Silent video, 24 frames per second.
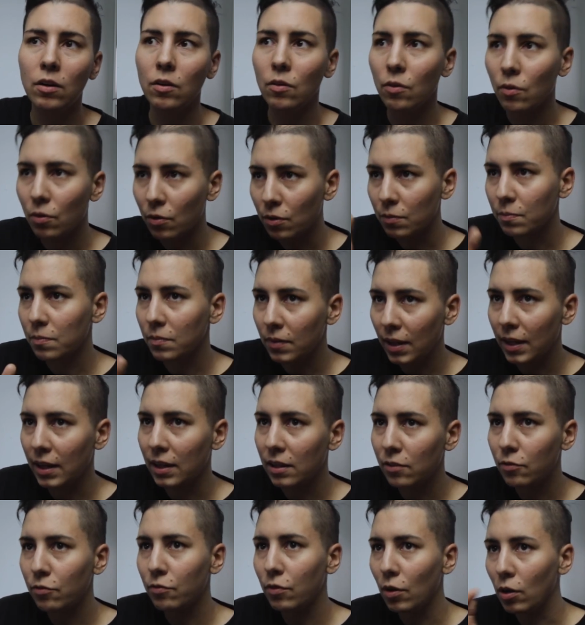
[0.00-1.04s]
or
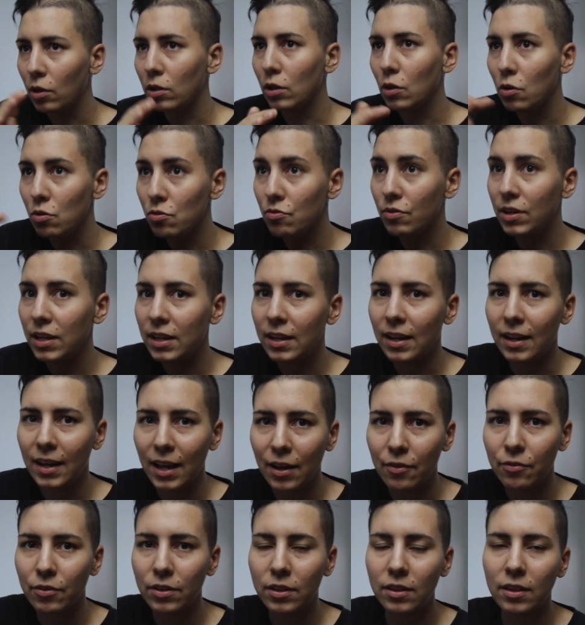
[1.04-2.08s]
like follow grid and
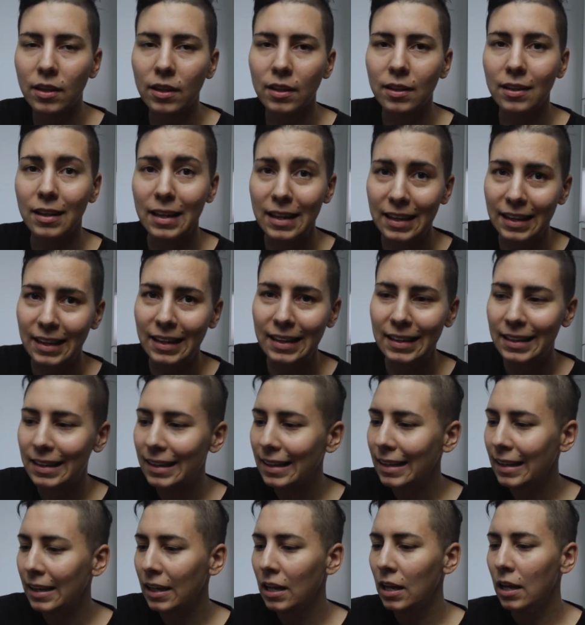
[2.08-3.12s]
everything
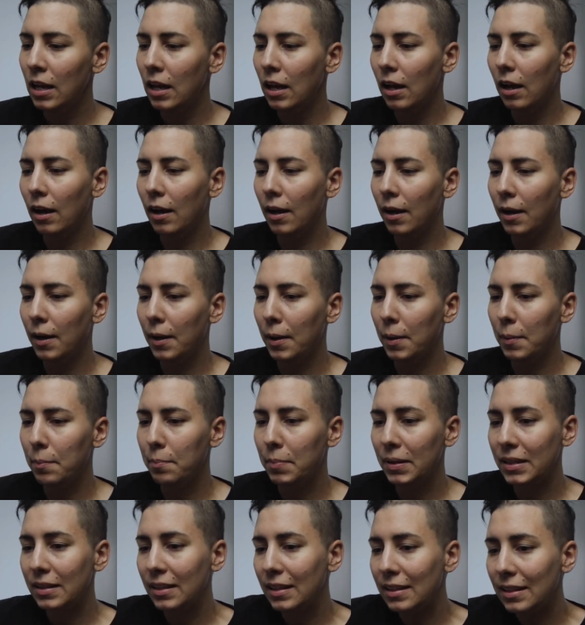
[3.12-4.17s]
neatly,
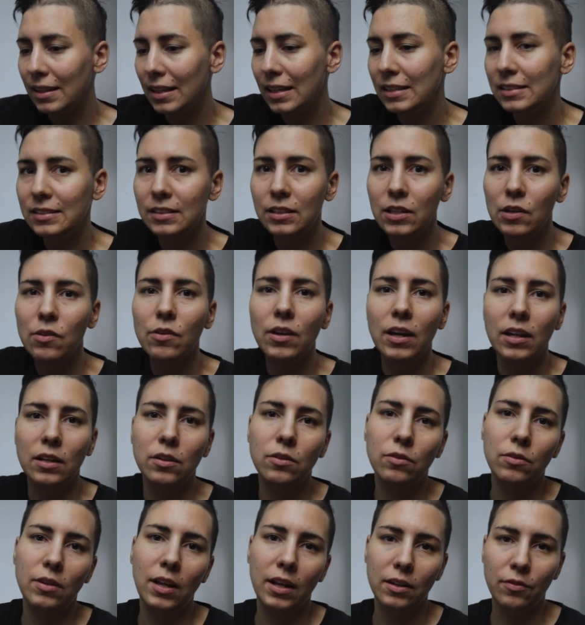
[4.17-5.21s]
but at least you can
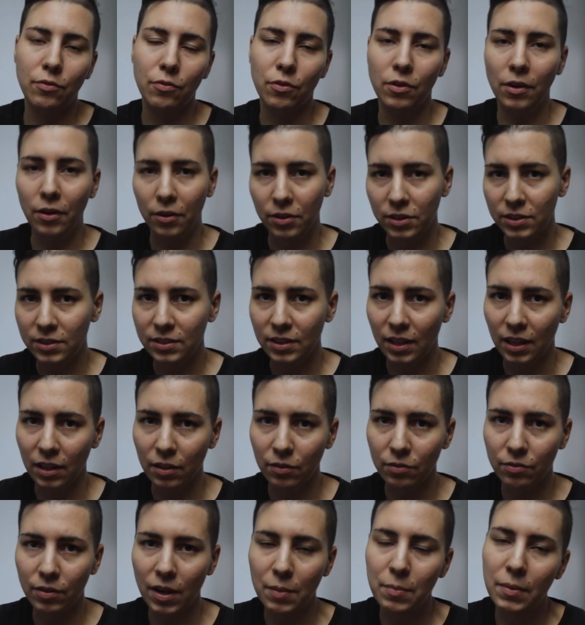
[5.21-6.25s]
do that for
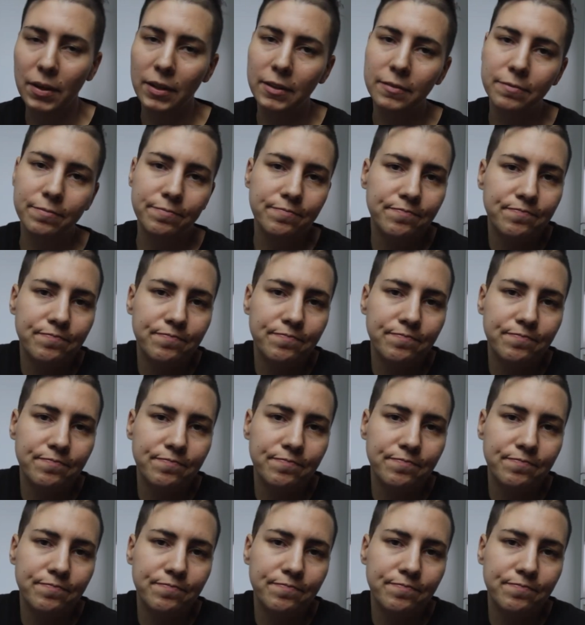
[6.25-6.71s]
yourself. I mean,